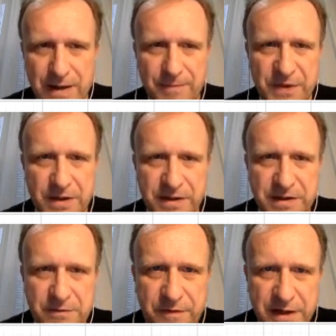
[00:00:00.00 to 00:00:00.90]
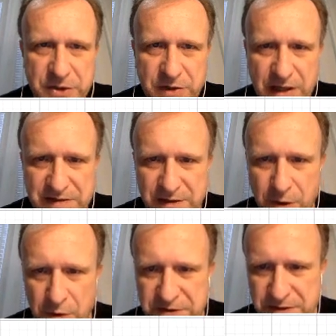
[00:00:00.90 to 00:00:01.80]
The linear function has a
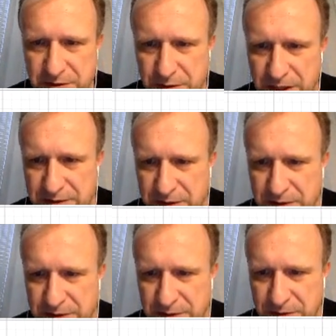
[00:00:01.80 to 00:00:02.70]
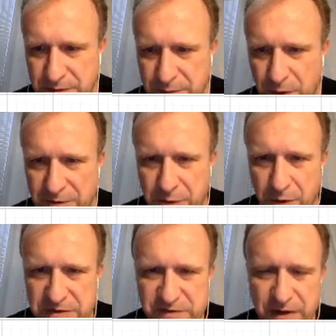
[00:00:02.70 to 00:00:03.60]
constant gradient throughout
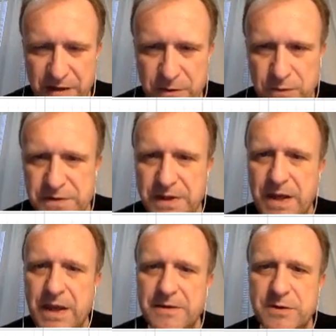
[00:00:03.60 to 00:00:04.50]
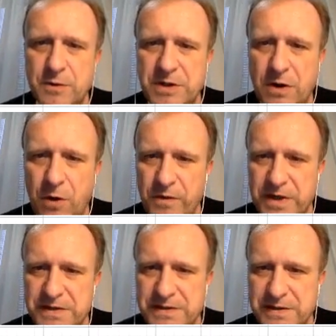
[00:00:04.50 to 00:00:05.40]
all its values, so it
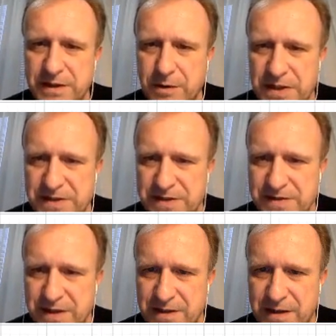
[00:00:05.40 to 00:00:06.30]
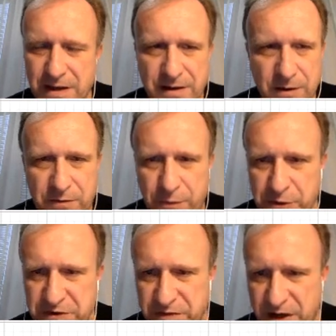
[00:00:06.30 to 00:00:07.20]
always decreases at an angle of
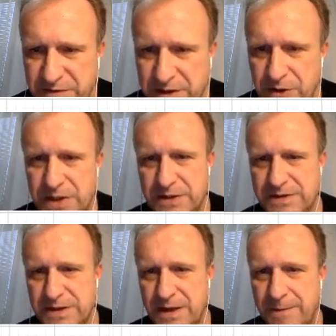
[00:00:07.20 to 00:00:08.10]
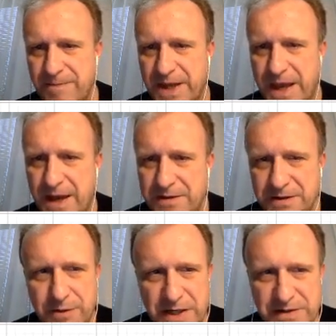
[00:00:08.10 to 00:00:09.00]
45 degrees, and the
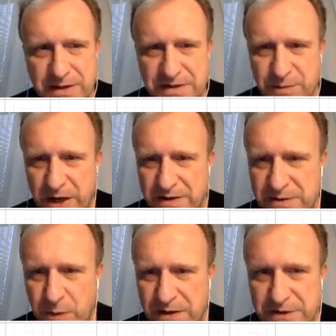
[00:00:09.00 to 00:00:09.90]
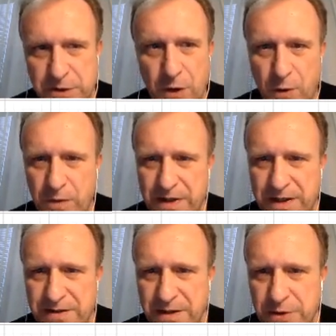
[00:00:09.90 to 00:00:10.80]
gradient is minus 1. So
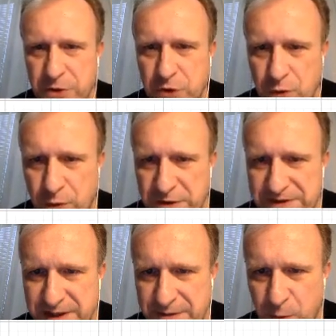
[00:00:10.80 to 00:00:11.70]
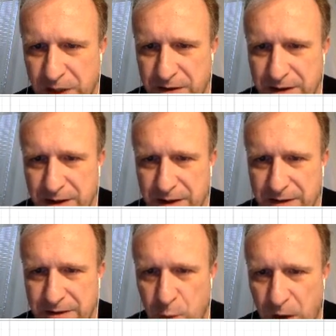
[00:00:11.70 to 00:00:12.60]
it ensures that when
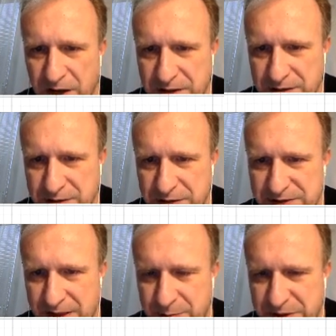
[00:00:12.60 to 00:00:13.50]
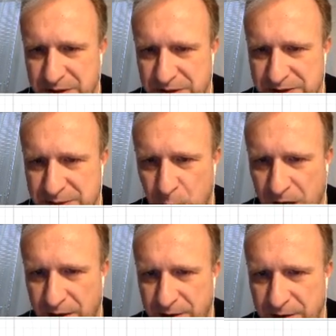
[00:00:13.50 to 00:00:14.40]
the y-intercept is
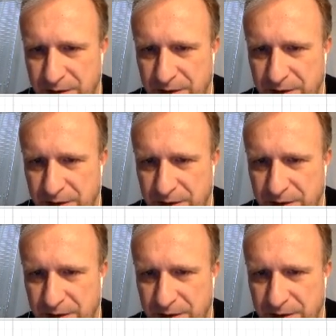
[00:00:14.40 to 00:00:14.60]
1,